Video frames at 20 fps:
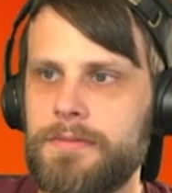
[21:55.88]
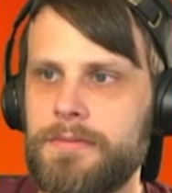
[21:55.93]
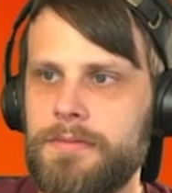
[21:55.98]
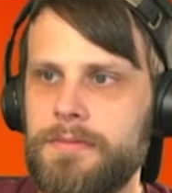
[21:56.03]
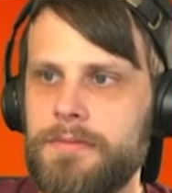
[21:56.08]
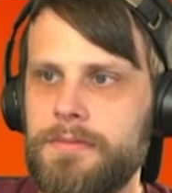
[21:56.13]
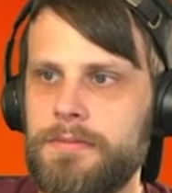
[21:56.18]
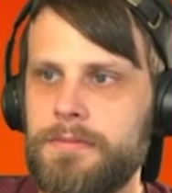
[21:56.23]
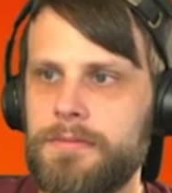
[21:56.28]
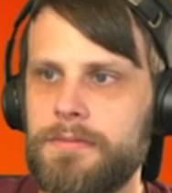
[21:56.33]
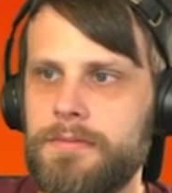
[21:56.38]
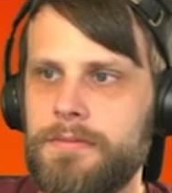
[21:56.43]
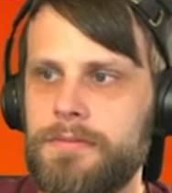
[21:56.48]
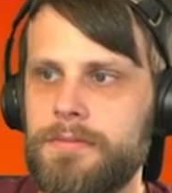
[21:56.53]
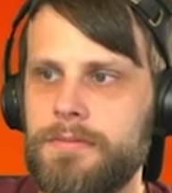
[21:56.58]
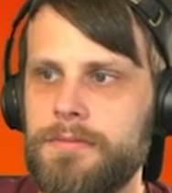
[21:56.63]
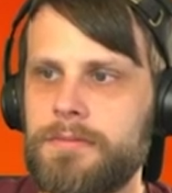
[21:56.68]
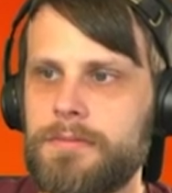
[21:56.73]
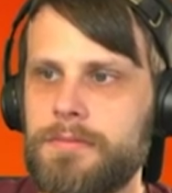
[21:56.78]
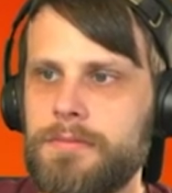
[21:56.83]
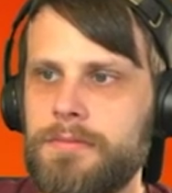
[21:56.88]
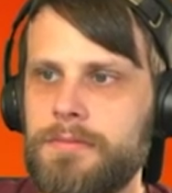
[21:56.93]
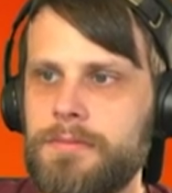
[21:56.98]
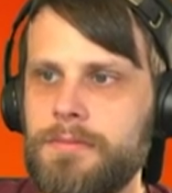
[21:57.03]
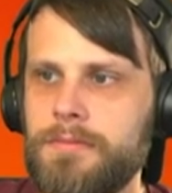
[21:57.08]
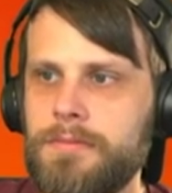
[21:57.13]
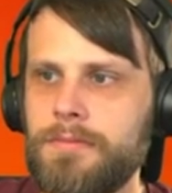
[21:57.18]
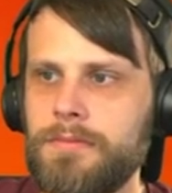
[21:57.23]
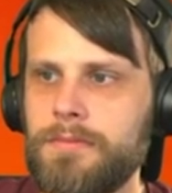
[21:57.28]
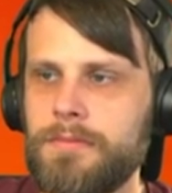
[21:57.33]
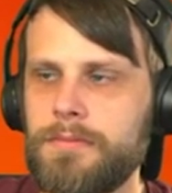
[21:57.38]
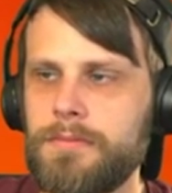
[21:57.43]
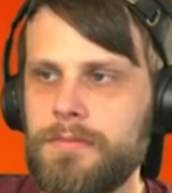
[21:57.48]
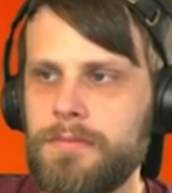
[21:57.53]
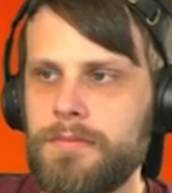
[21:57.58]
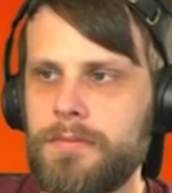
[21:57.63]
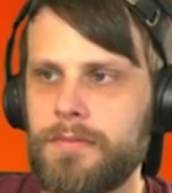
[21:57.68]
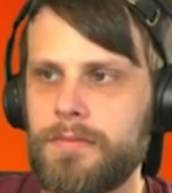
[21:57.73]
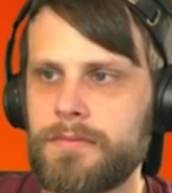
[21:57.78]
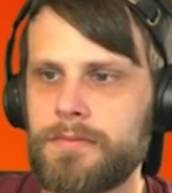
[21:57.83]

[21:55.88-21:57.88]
(silence)